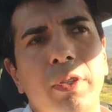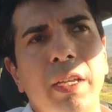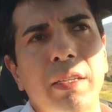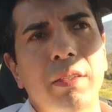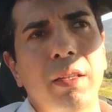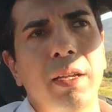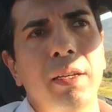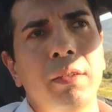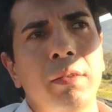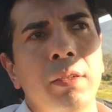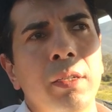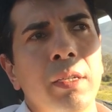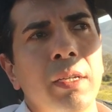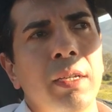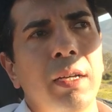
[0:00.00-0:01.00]
Tesla.
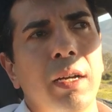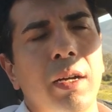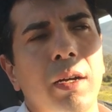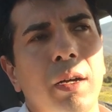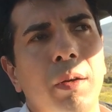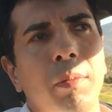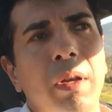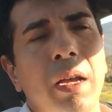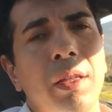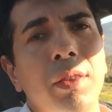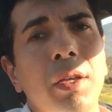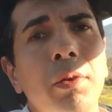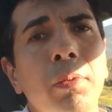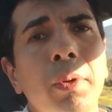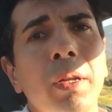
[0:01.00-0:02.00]
And
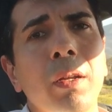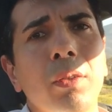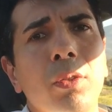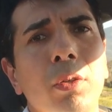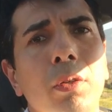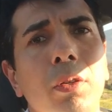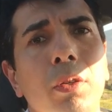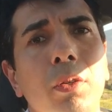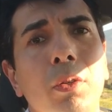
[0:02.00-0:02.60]
they really took